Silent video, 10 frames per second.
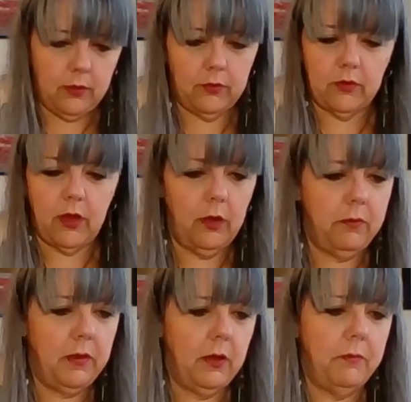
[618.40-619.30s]
there's gotta
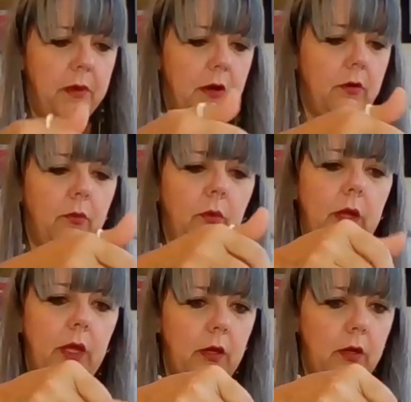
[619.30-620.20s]
be a better
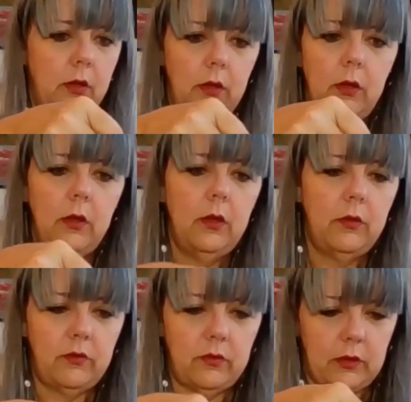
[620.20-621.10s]
way.
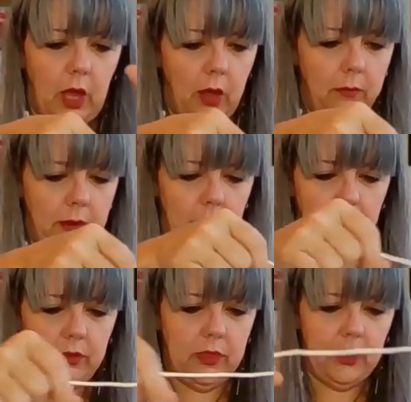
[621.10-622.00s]
Stop,
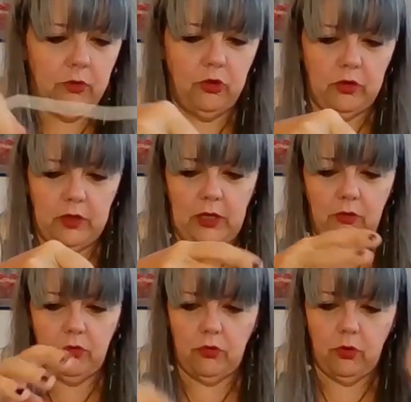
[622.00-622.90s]
everything just
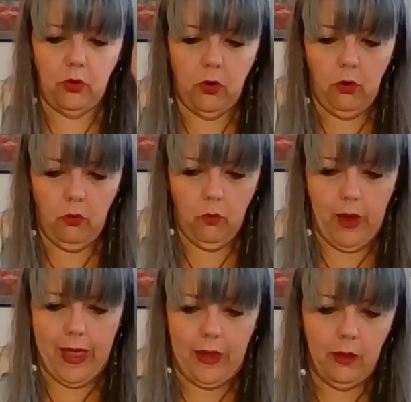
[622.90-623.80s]
needs to go
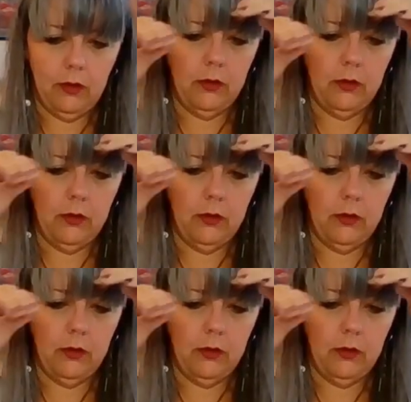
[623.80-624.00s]
away.